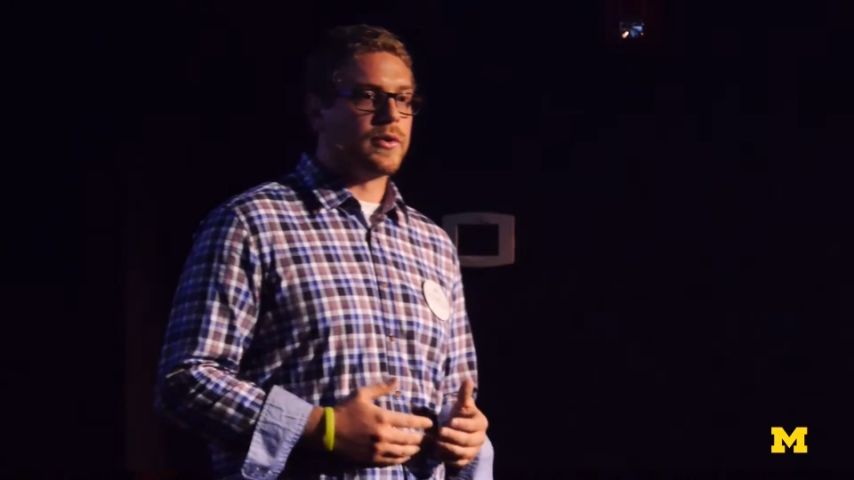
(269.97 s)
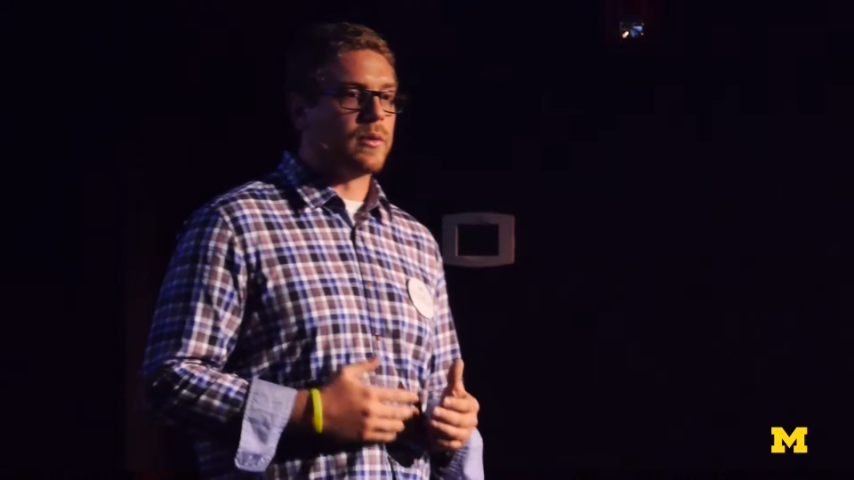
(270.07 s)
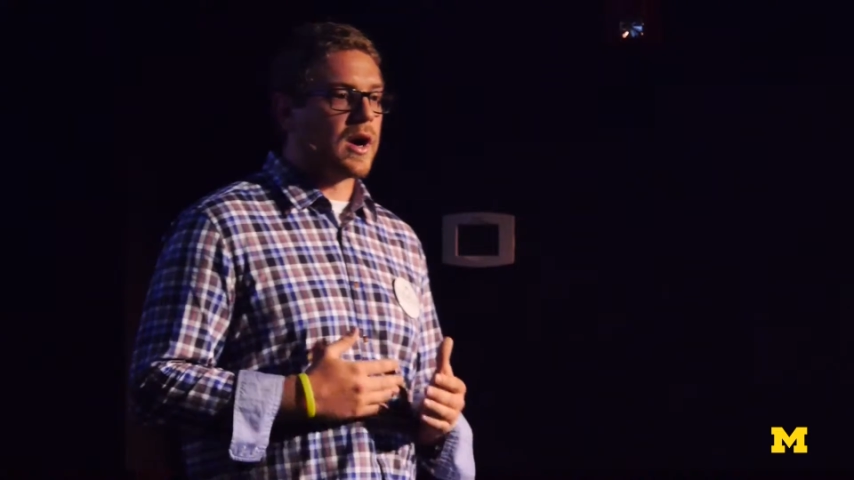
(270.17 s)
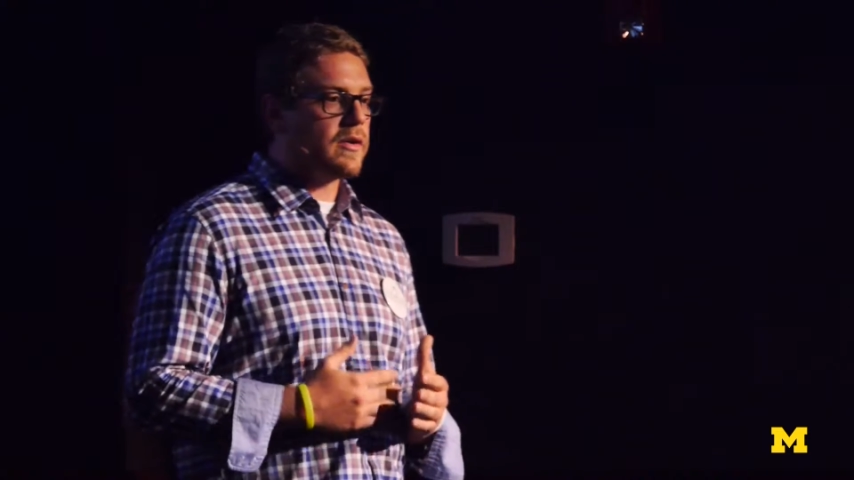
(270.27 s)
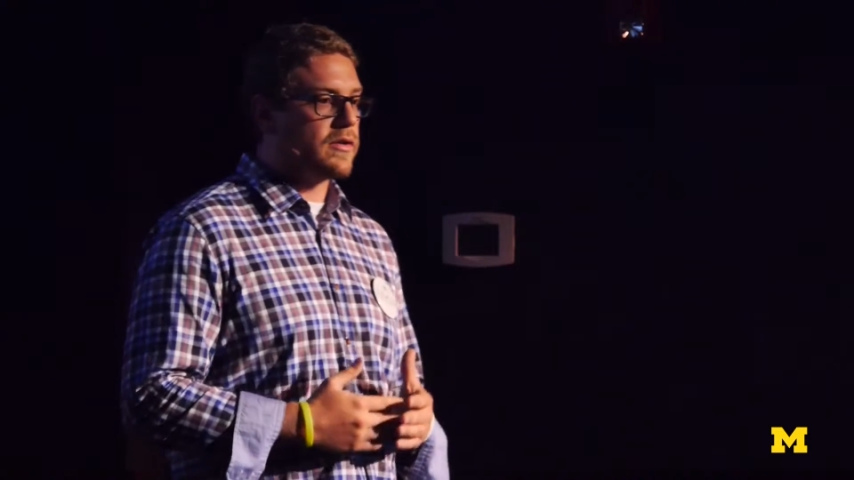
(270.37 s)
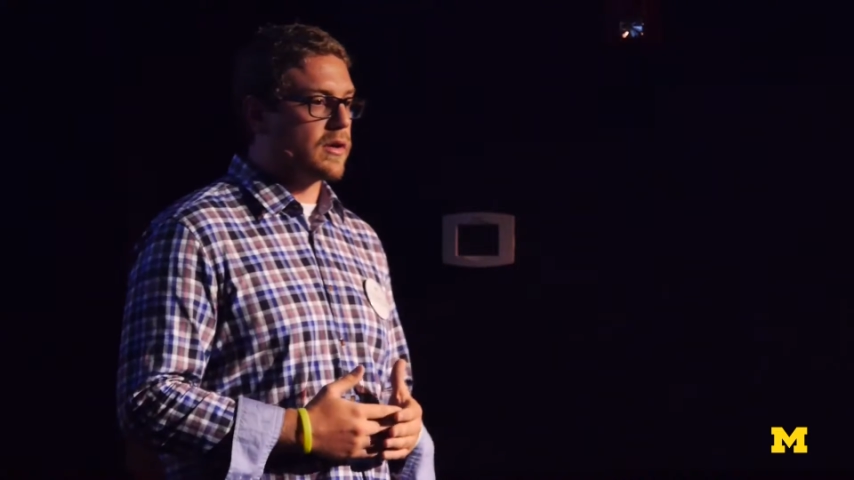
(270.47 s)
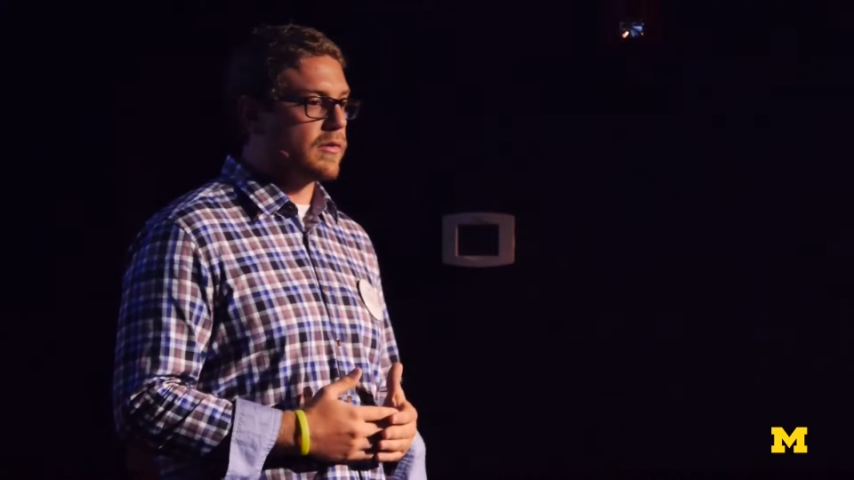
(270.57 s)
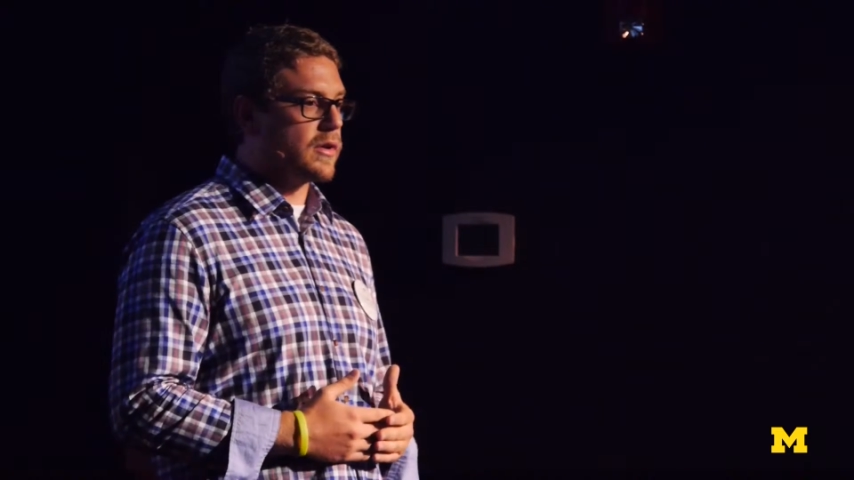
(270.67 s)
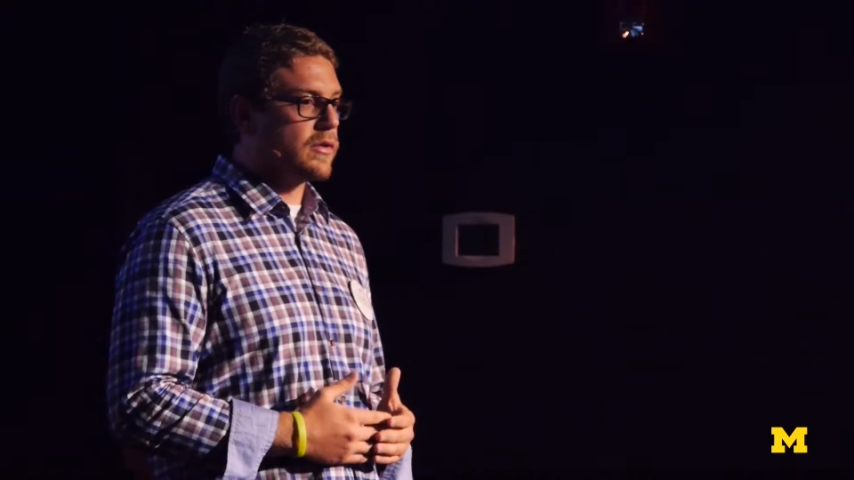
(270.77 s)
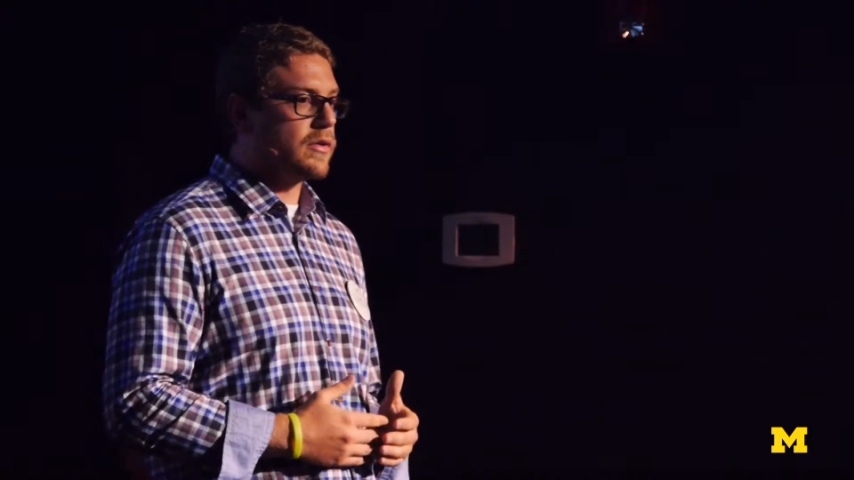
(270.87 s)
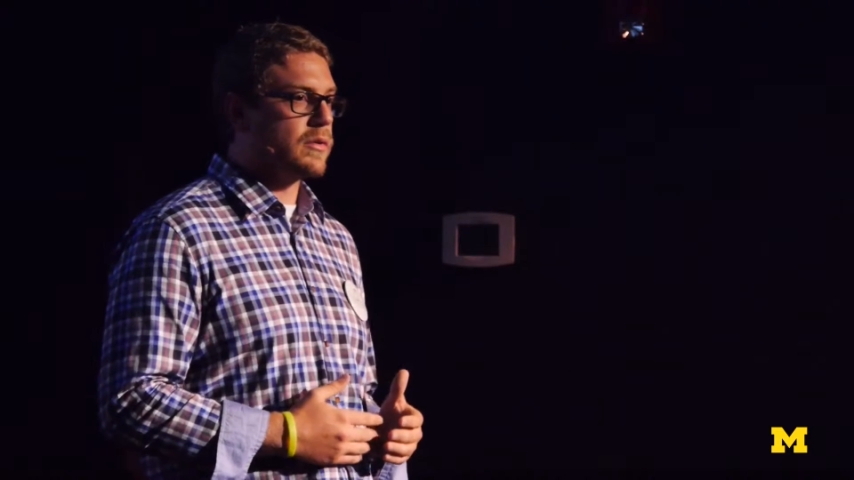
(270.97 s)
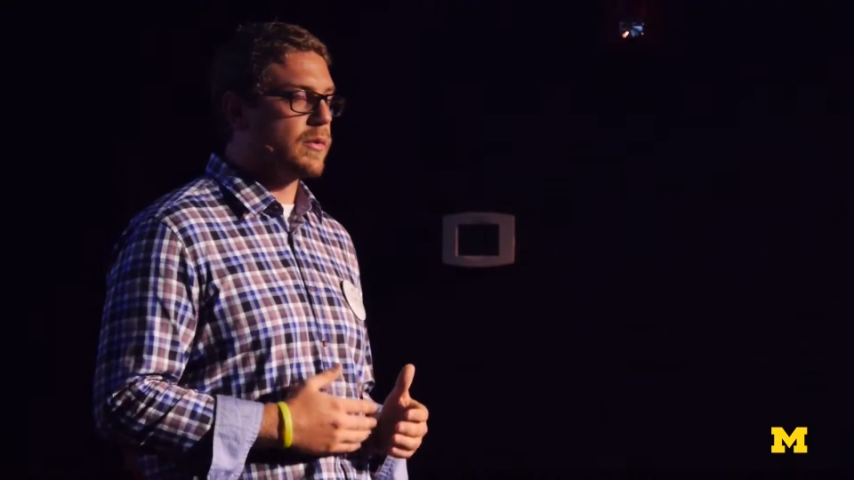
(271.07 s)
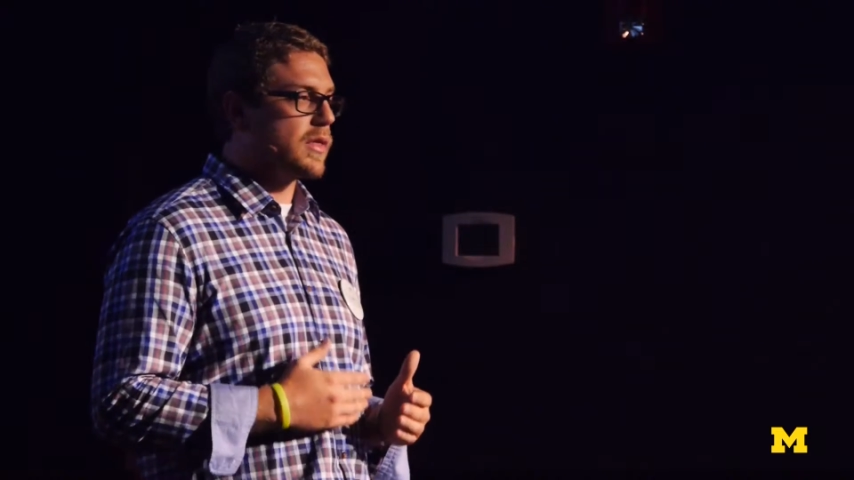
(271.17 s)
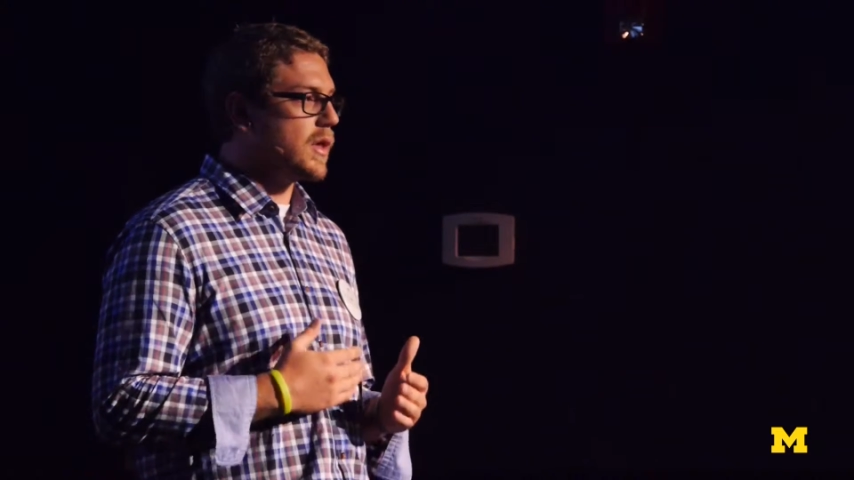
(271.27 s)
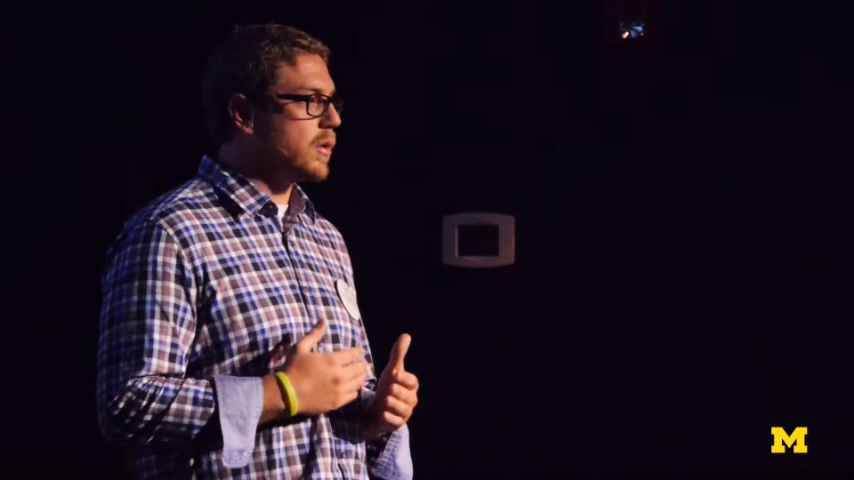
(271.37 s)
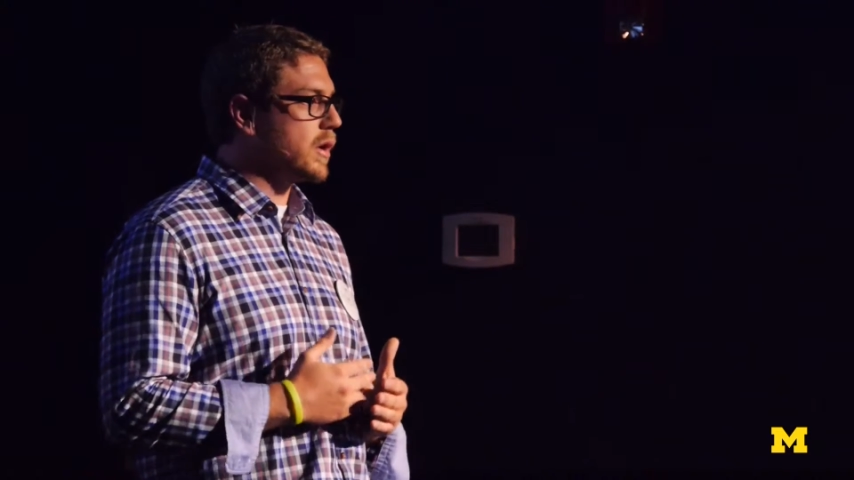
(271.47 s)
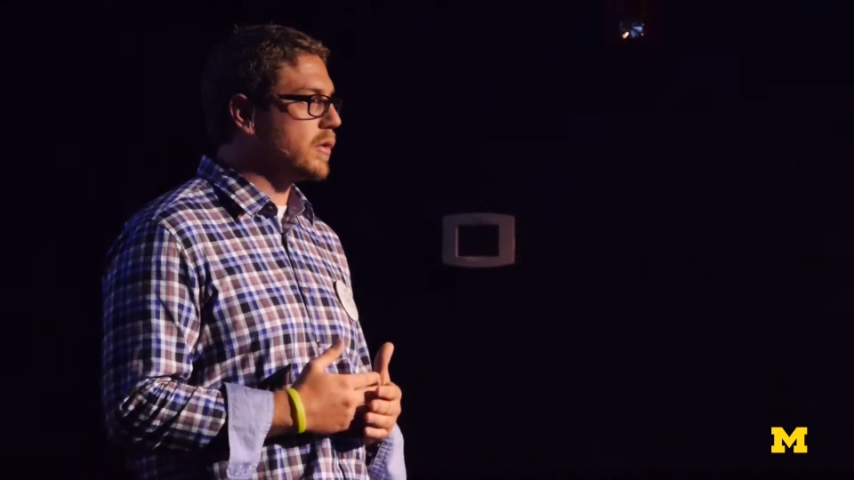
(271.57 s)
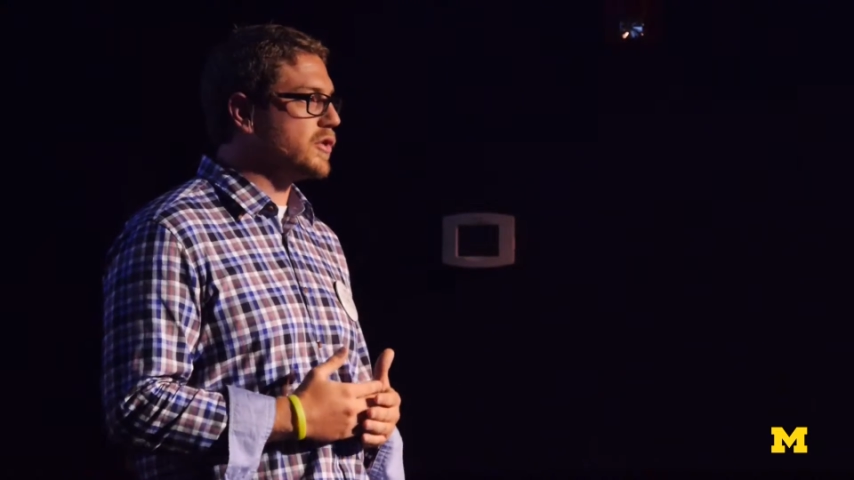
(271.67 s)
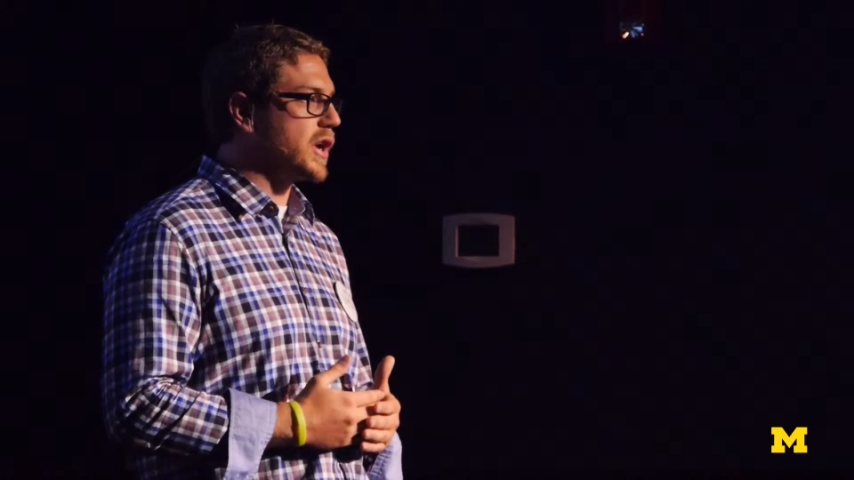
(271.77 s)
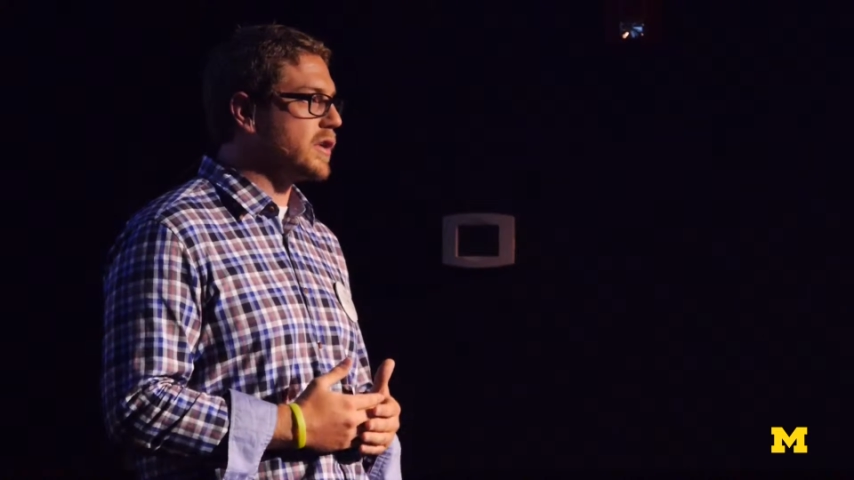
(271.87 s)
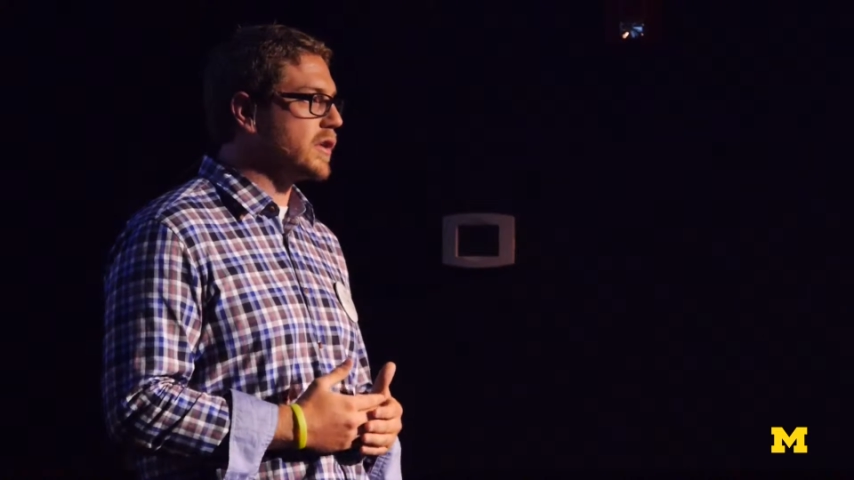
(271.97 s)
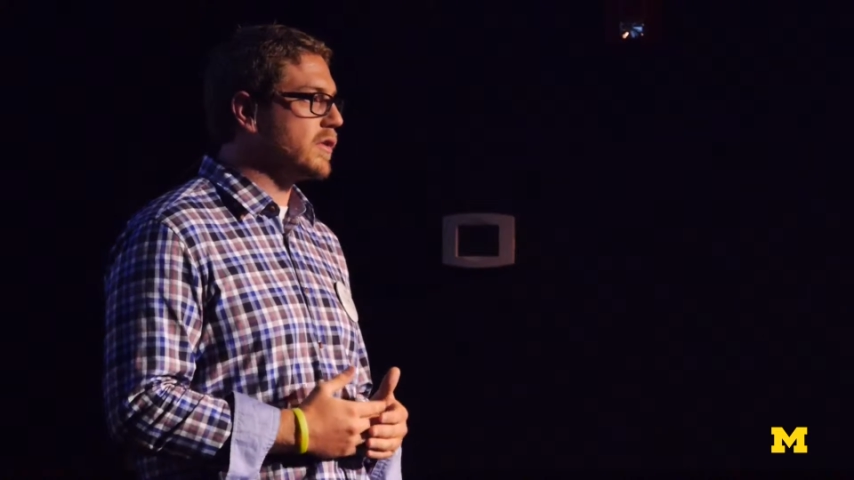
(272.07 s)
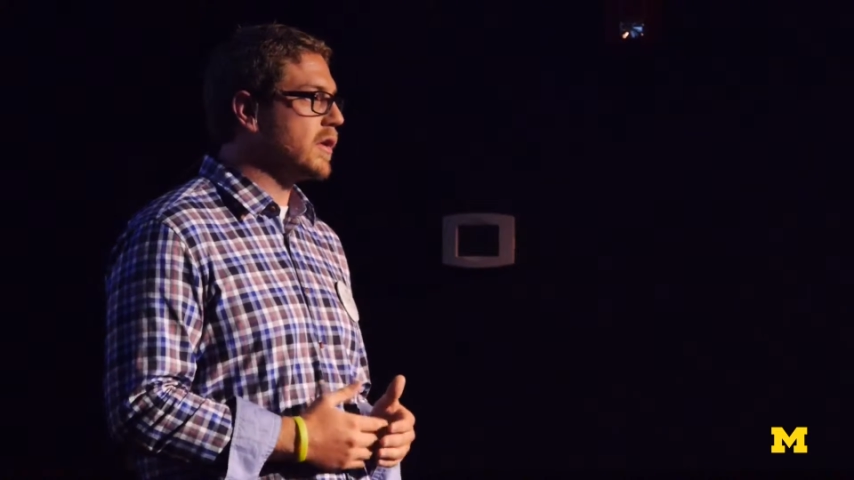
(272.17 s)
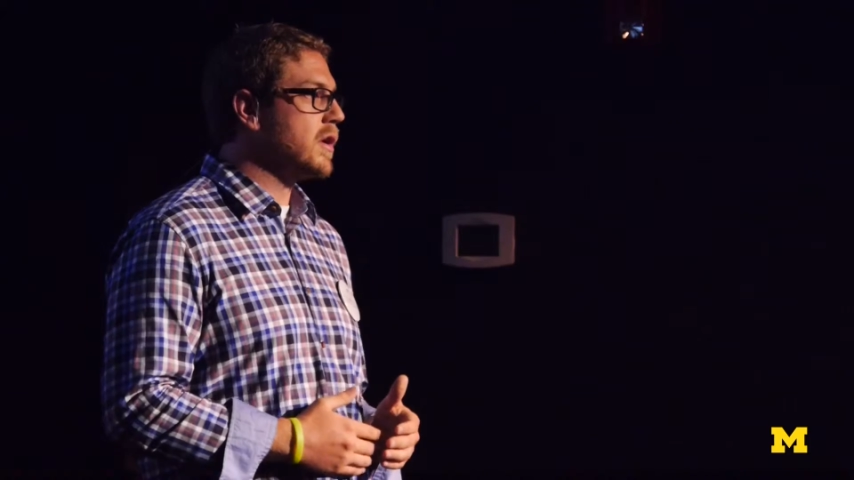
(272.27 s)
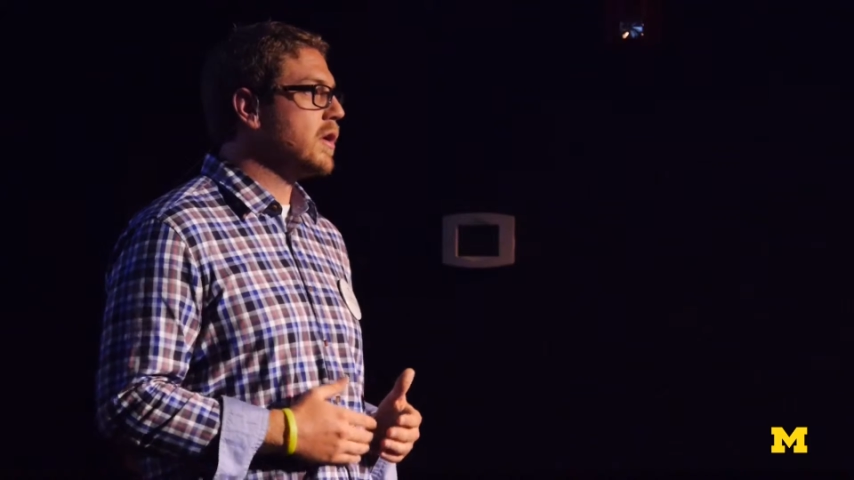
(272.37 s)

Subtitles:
to our servers with no code changes